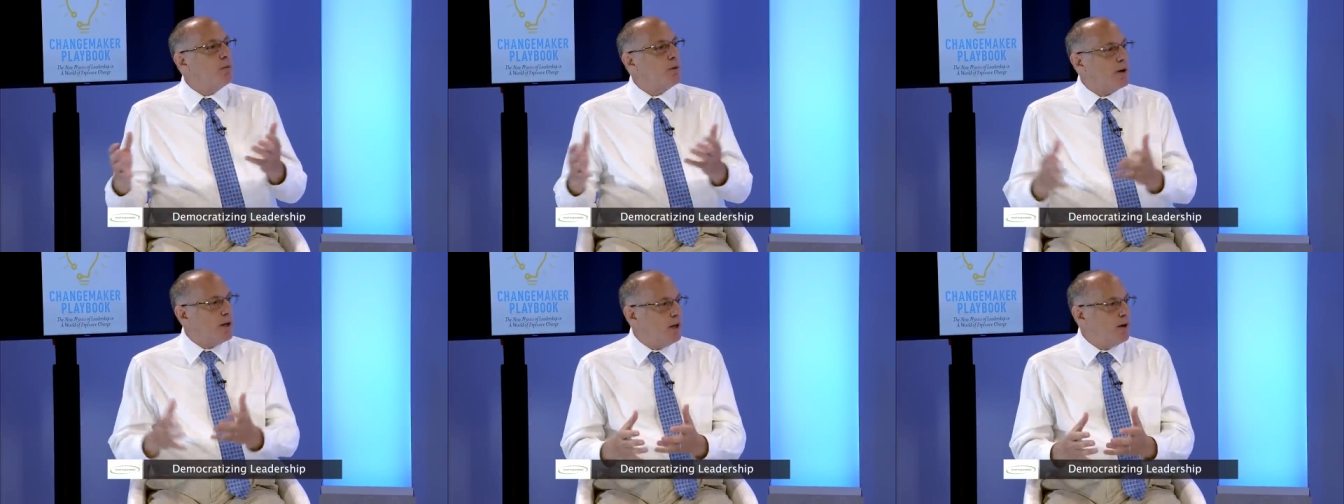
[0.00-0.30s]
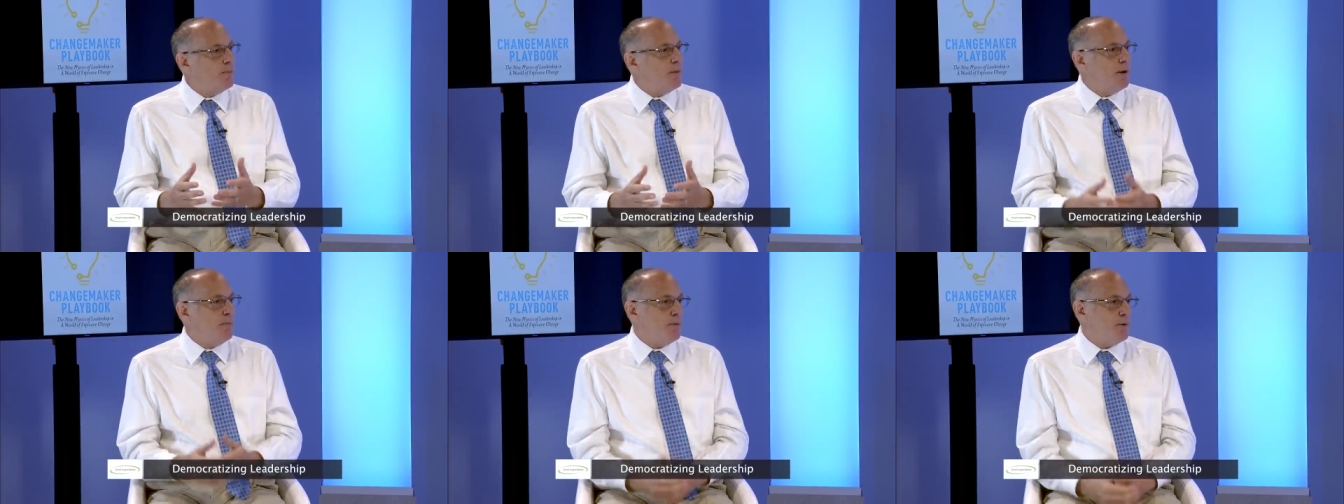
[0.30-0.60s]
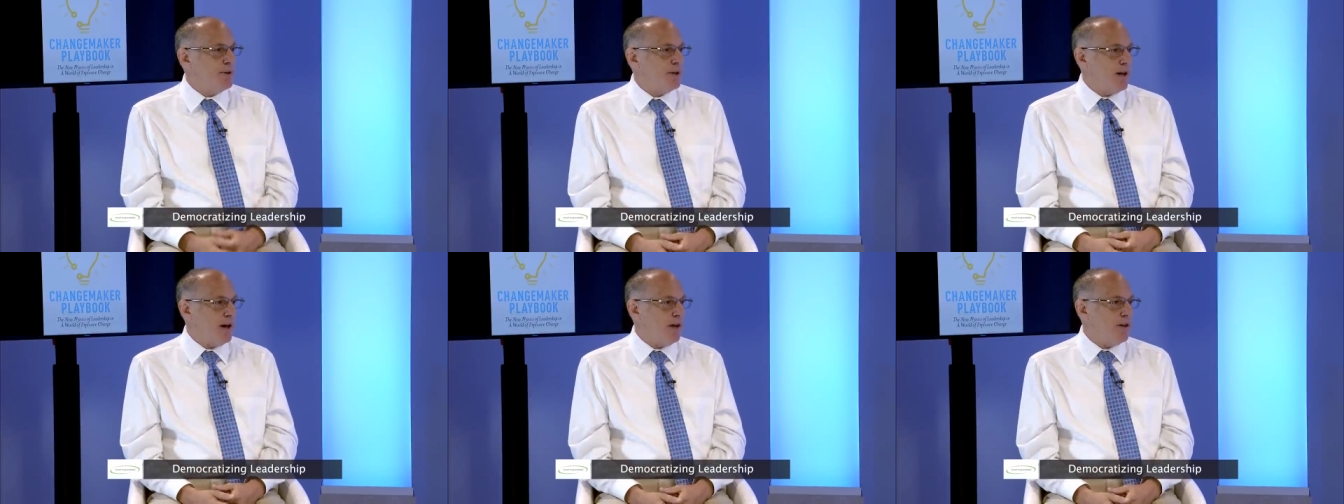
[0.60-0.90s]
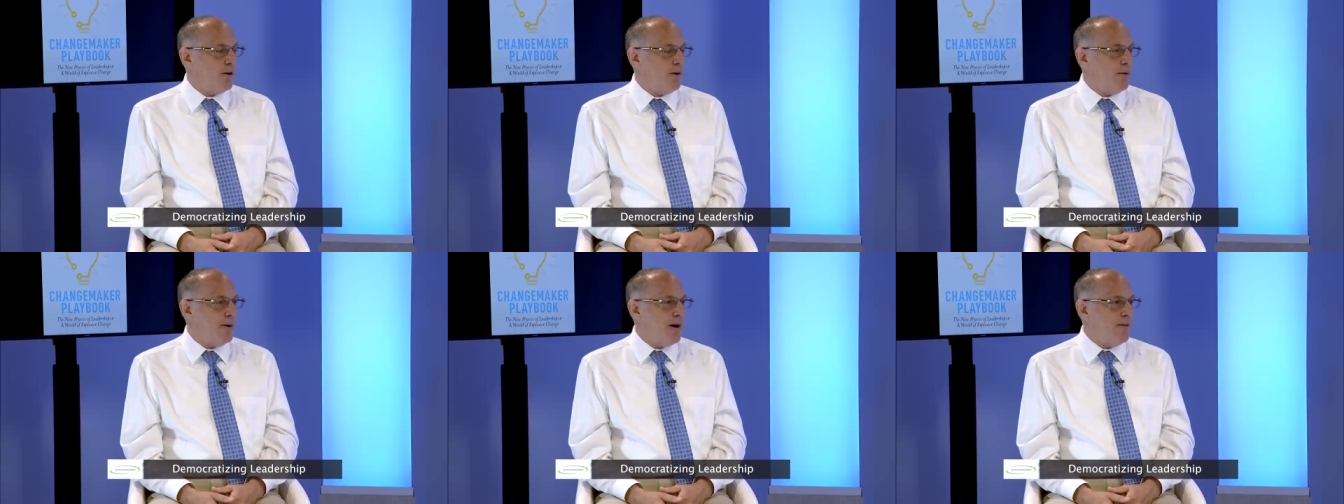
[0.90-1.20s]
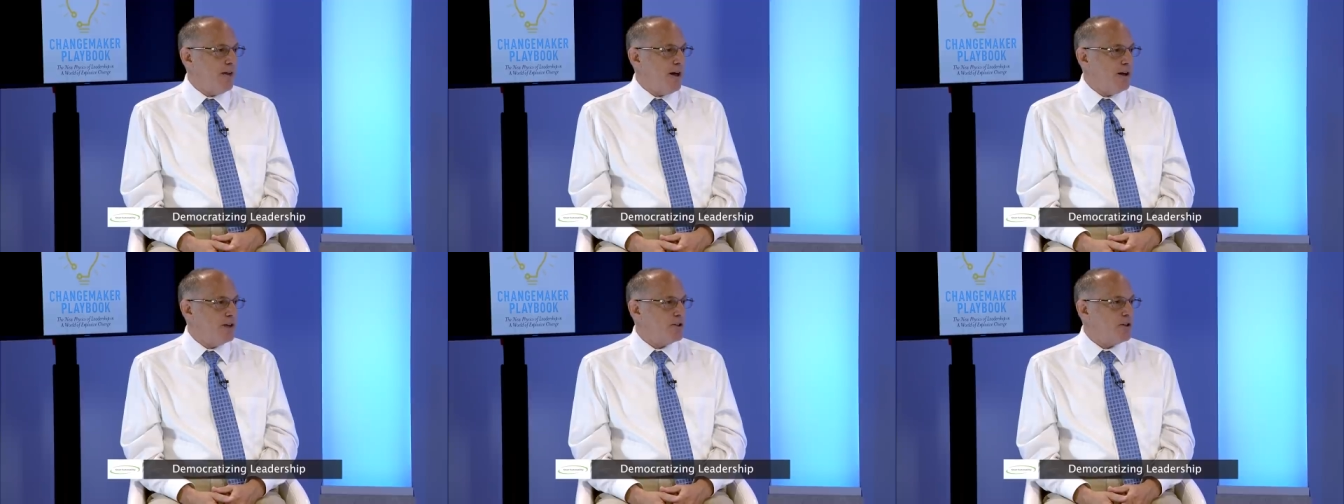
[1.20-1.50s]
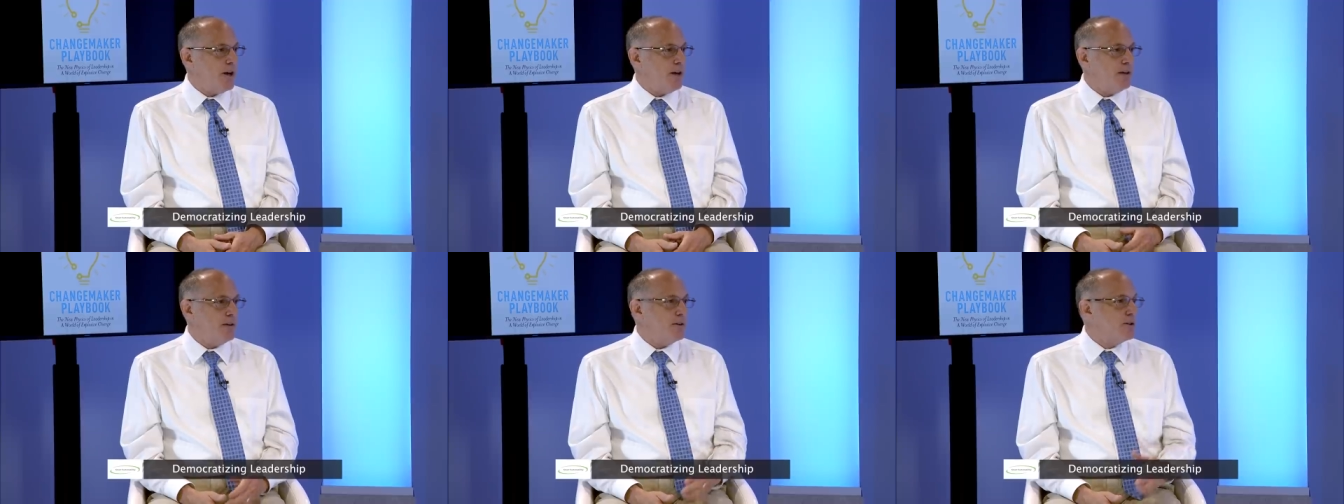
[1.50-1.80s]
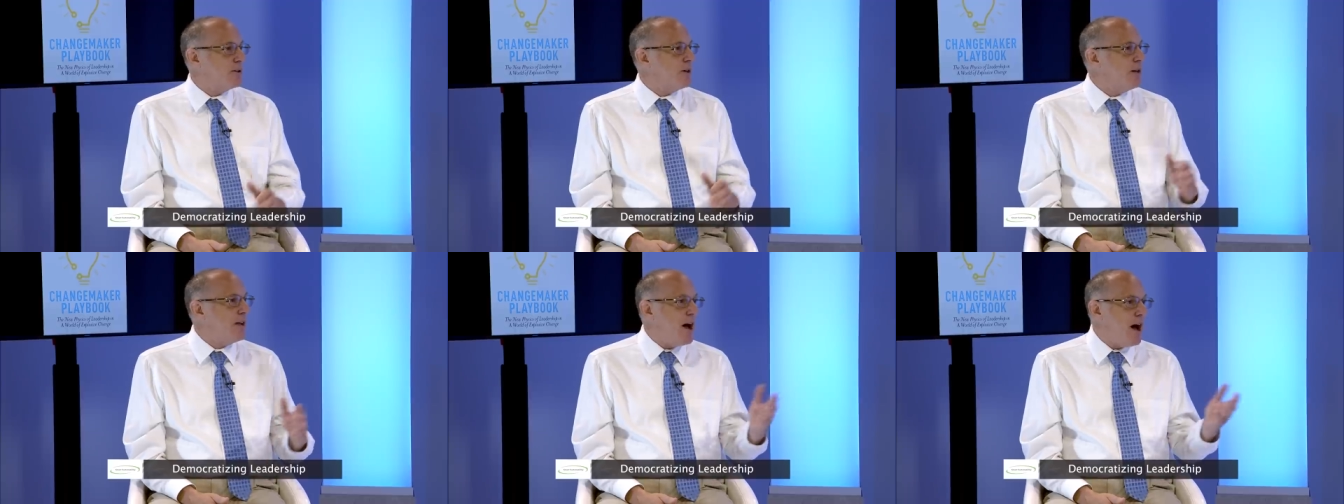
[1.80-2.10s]
bringing people together around that
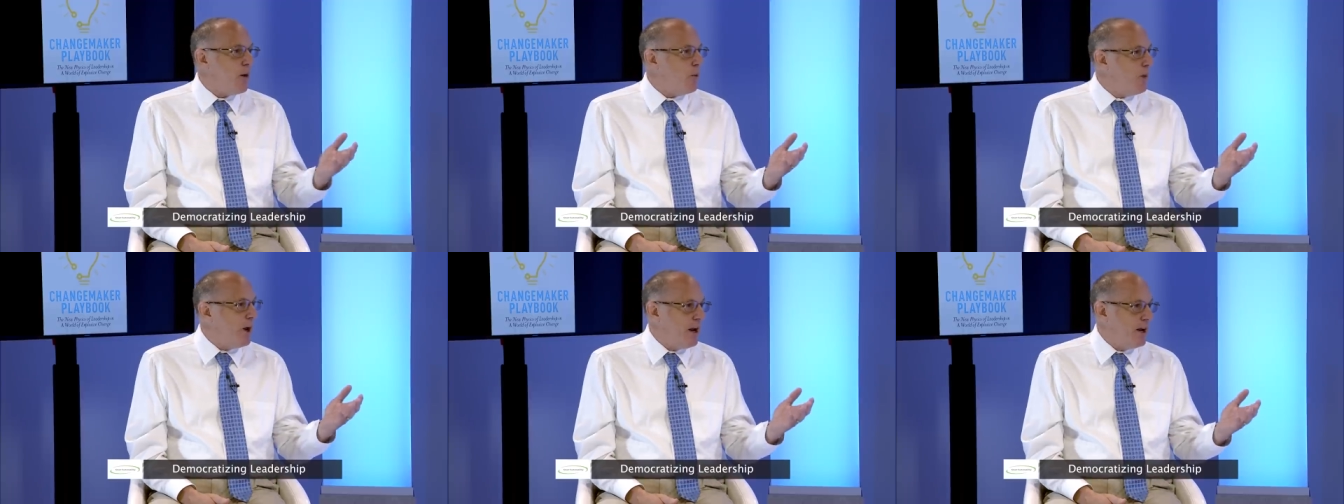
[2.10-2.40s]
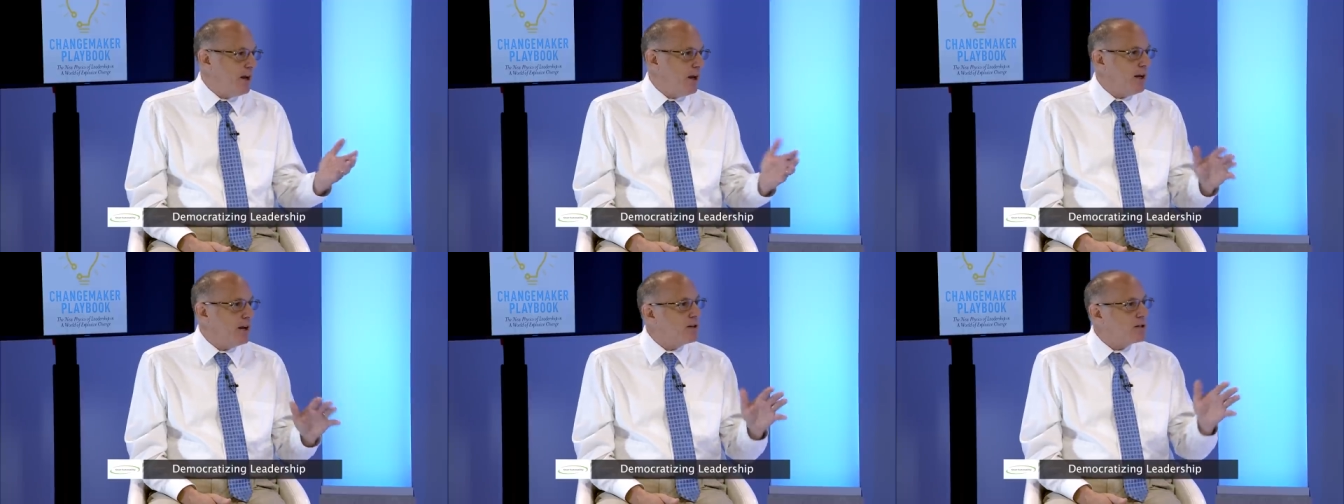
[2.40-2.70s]
challenge and not waiting.